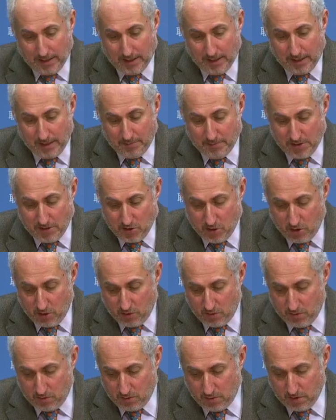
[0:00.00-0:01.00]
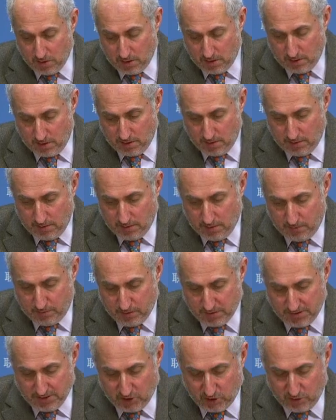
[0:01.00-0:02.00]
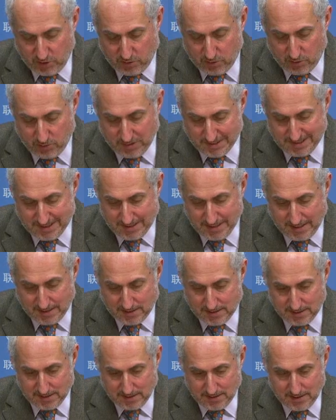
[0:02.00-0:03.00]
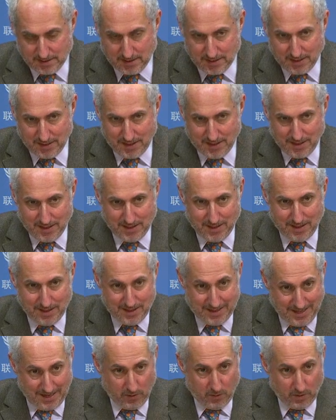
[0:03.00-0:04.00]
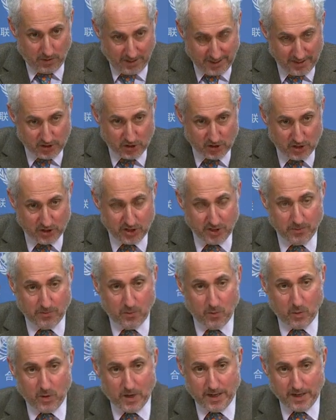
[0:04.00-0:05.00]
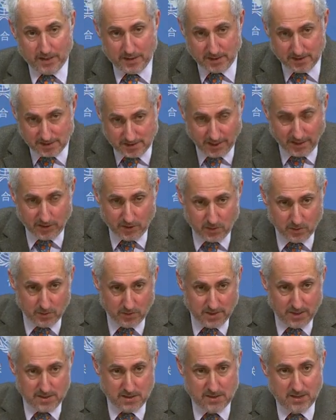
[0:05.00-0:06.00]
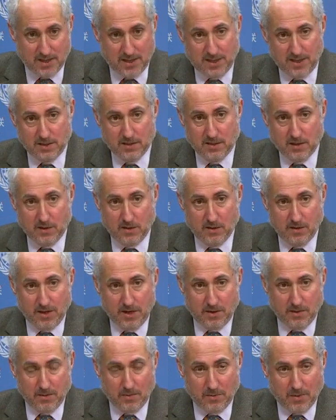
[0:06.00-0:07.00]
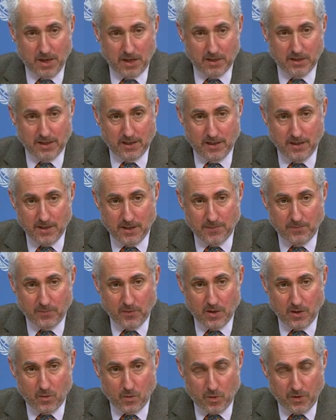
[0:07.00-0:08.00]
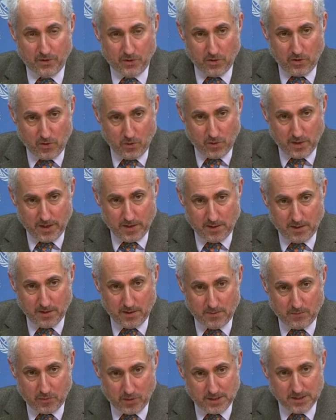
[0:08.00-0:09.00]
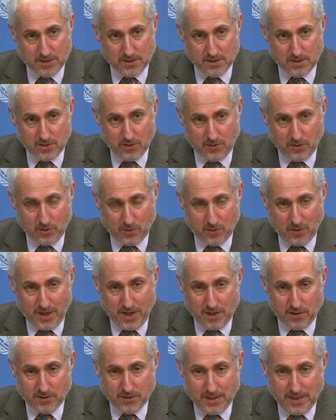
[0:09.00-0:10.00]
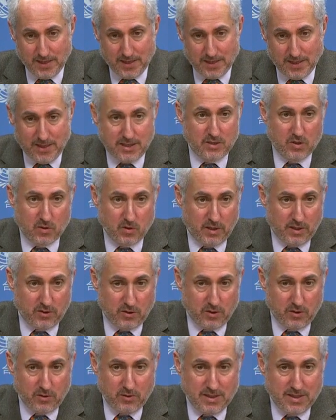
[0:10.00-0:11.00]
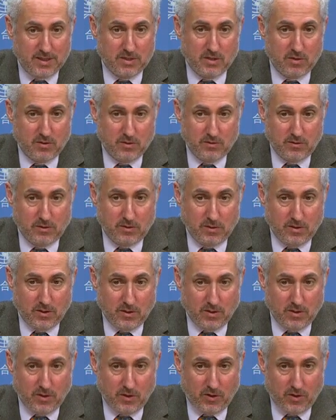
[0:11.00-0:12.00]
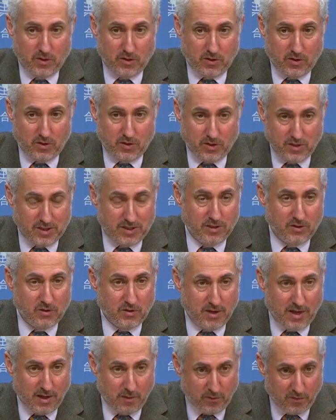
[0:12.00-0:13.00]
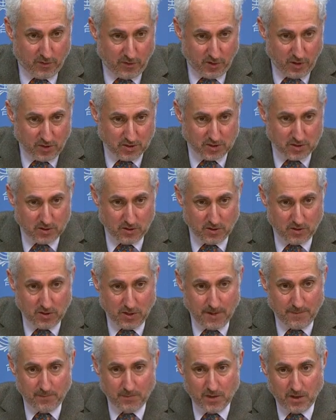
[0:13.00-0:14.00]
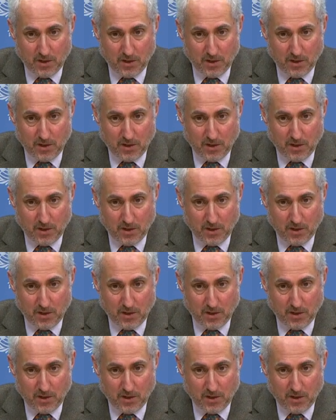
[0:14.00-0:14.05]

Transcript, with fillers: I, am in no uh, position to assess that relationship. What I can tell you is that uh, in Mali, what the UN presence on the ground is trying to do is to uh, continue to help foster